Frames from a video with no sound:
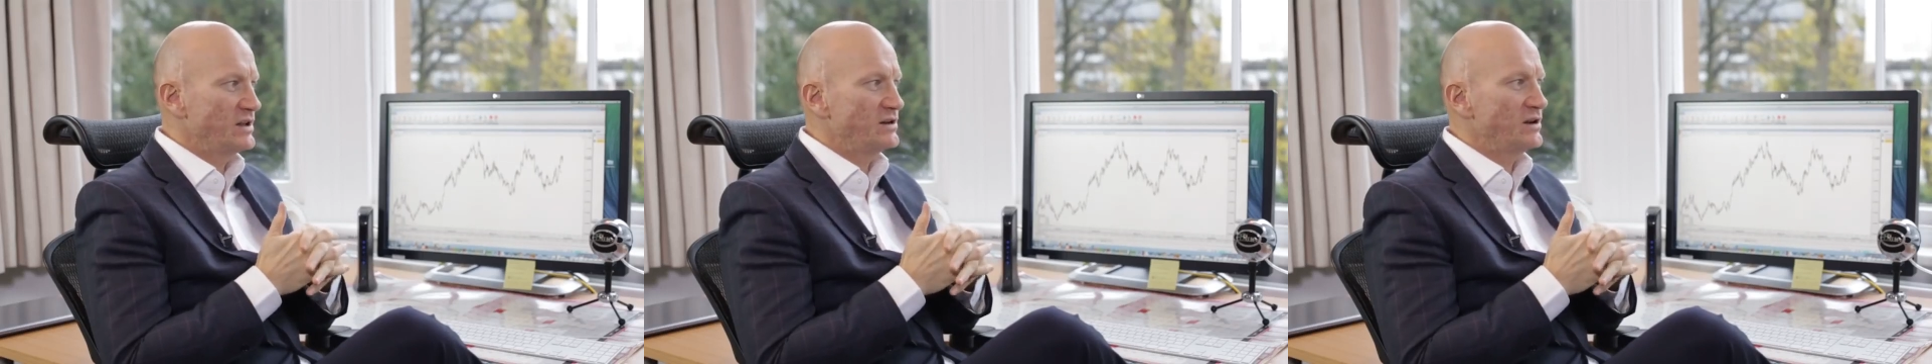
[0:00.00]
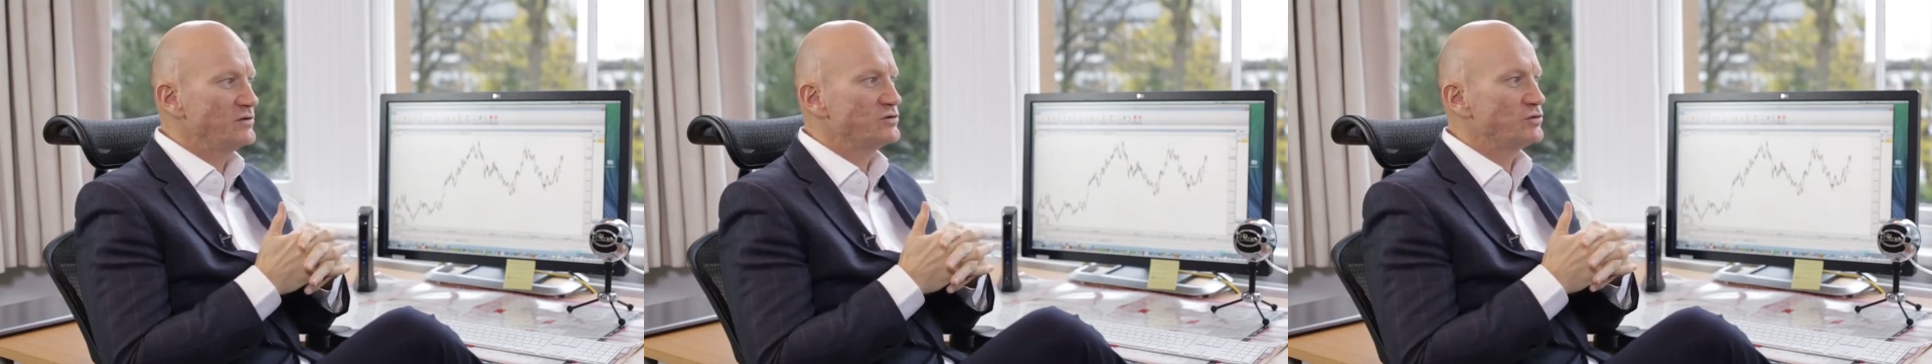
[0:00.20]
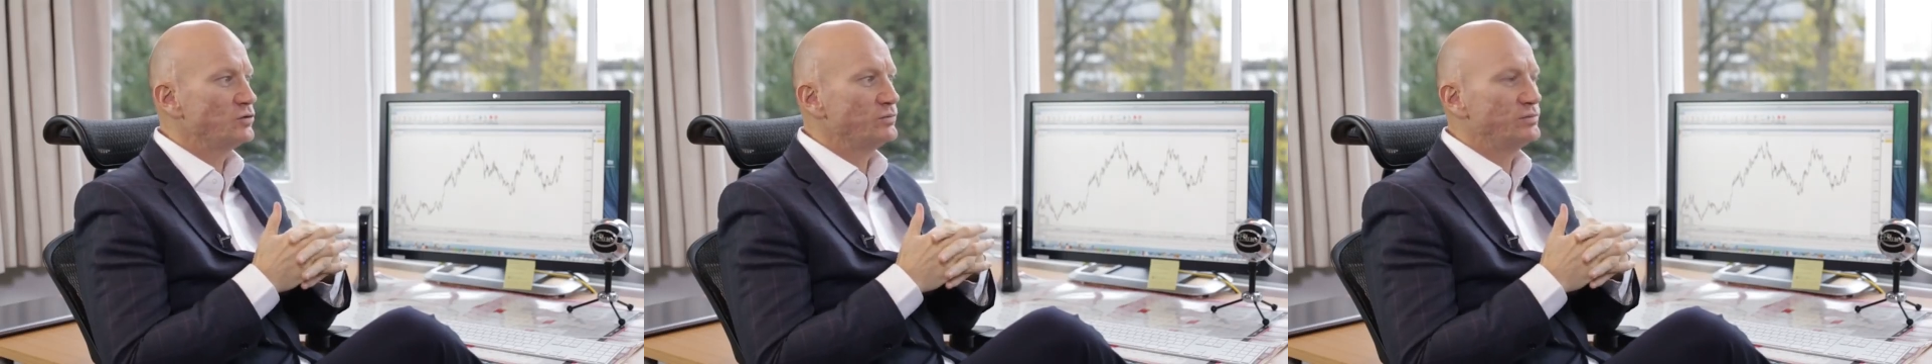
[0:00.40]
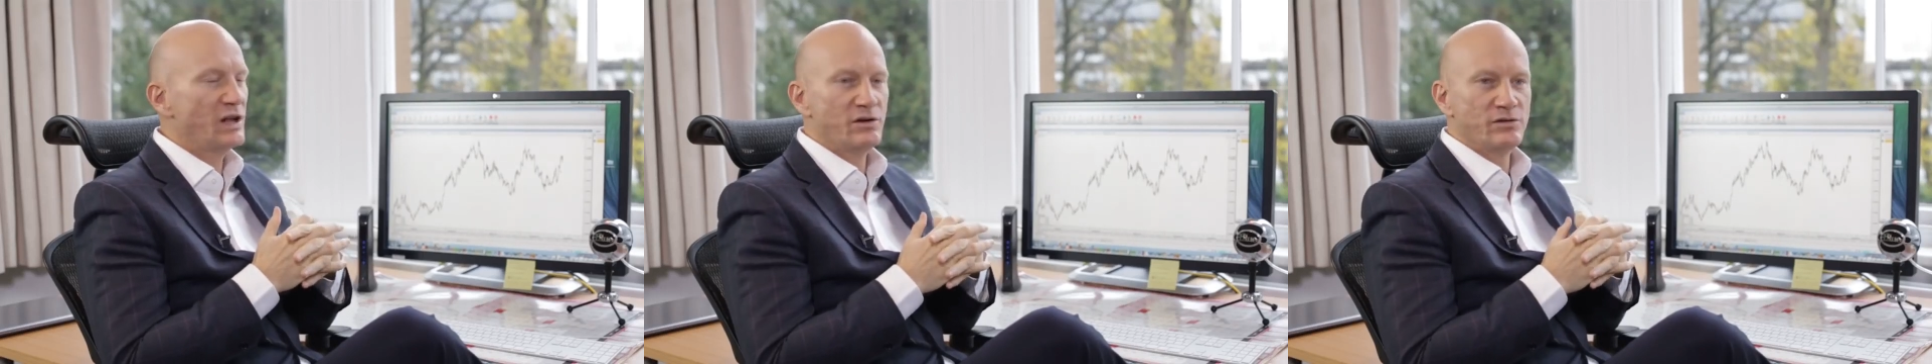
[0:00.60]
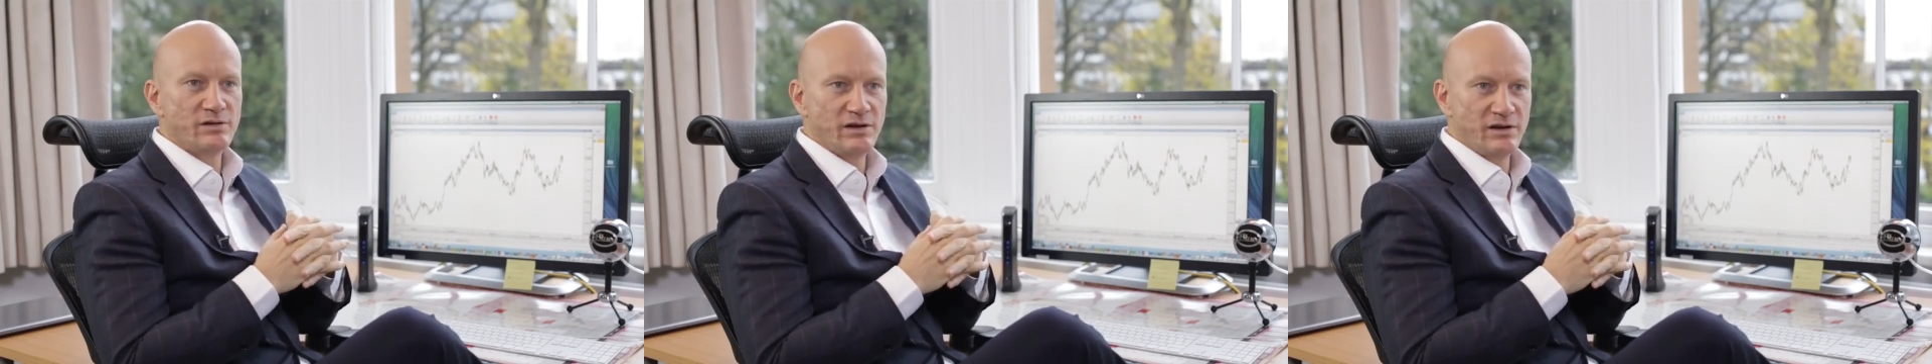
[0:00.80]
They don't all
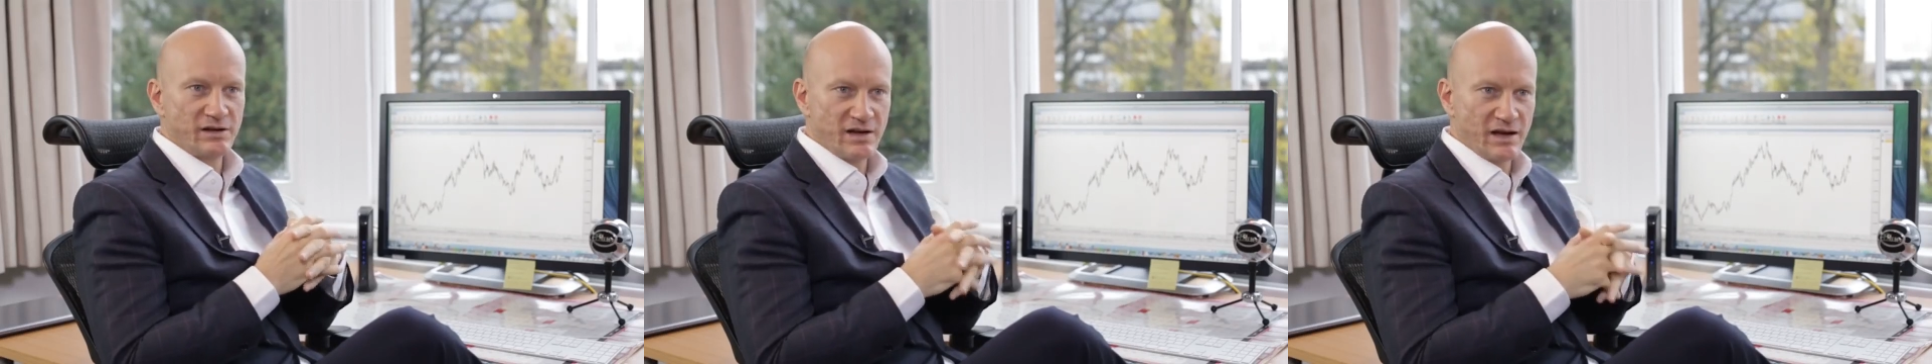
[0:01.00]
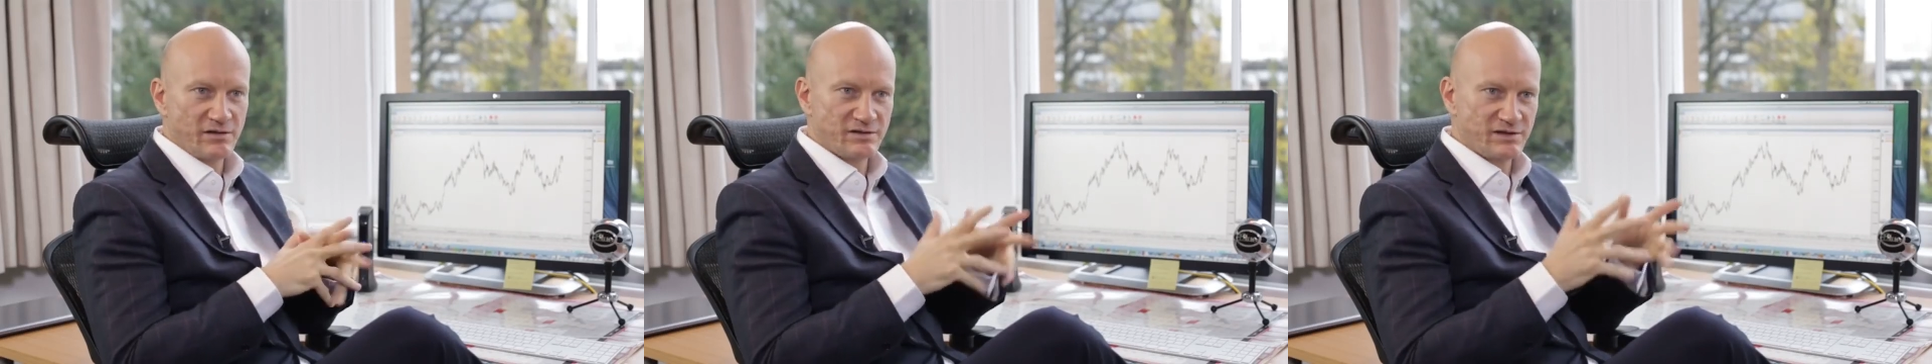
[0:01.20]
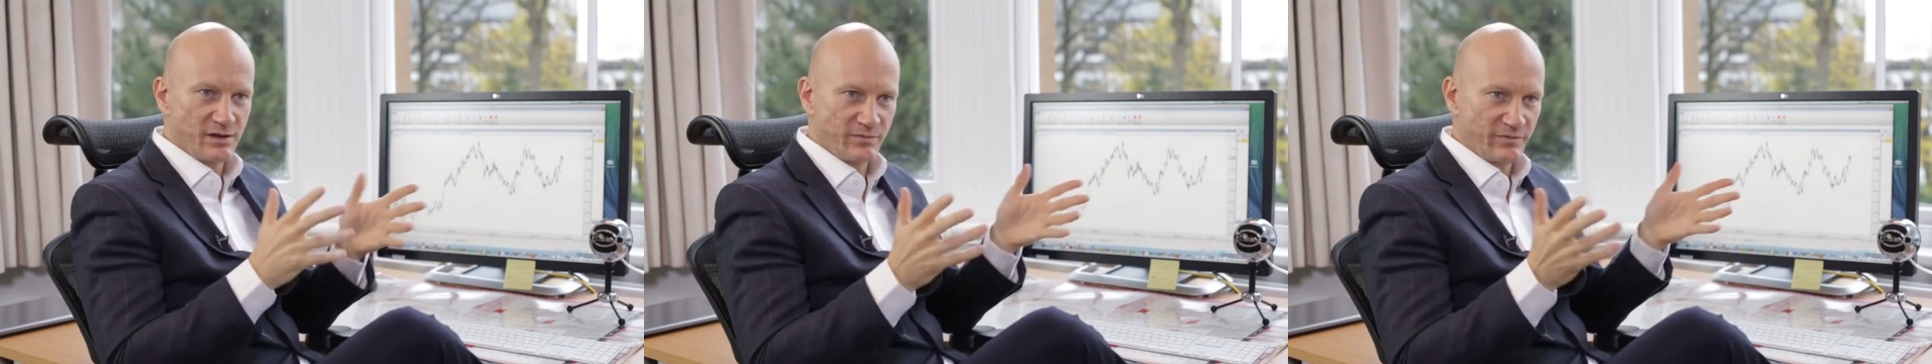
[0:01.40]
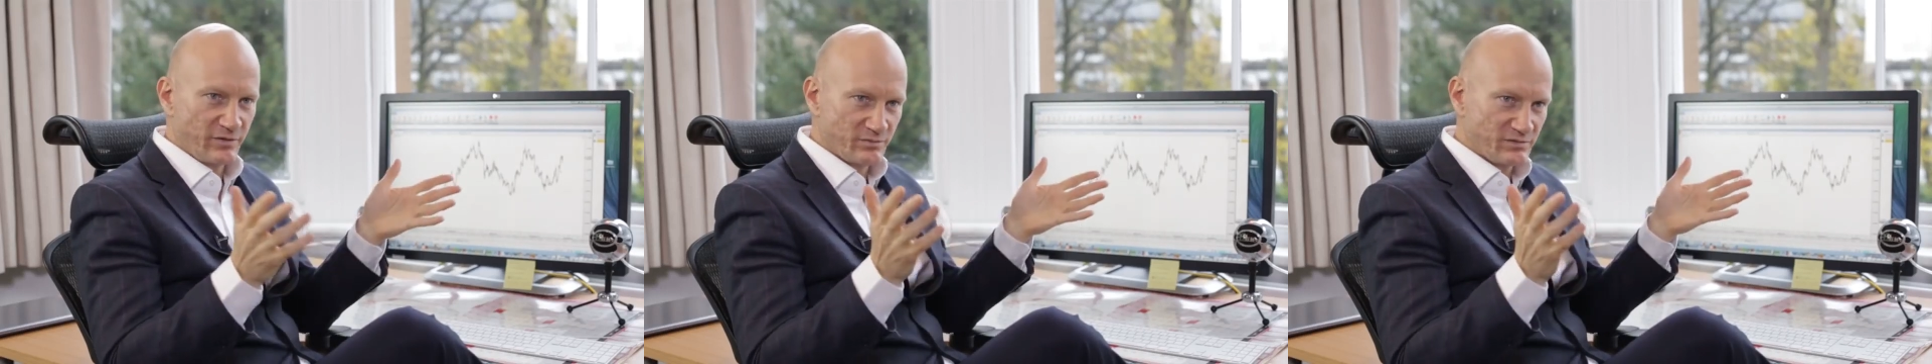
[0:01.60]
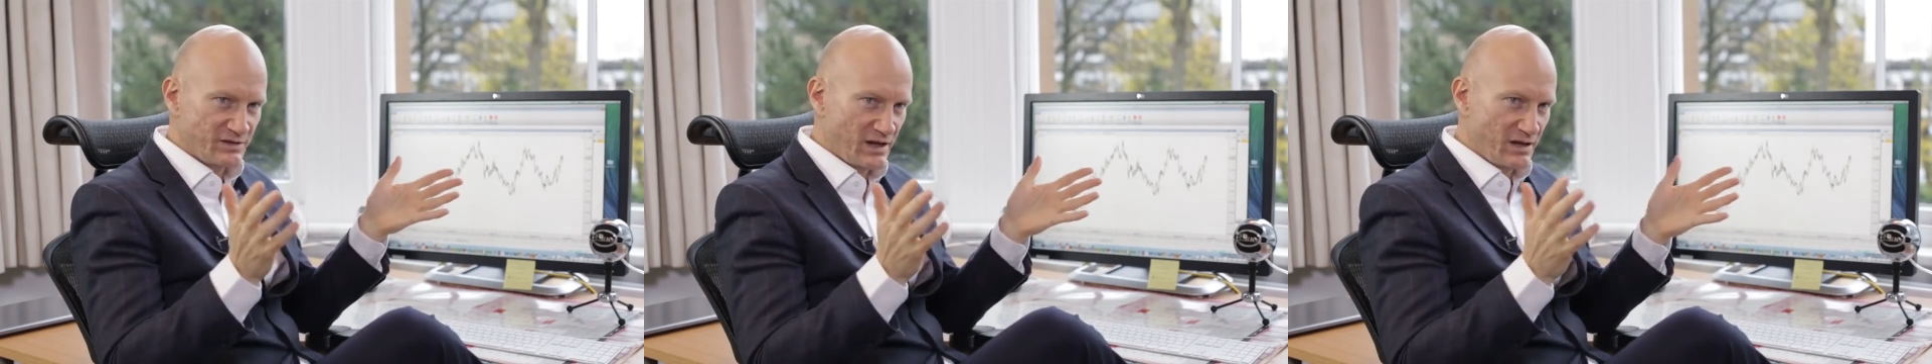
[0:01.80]
blow their accounts up from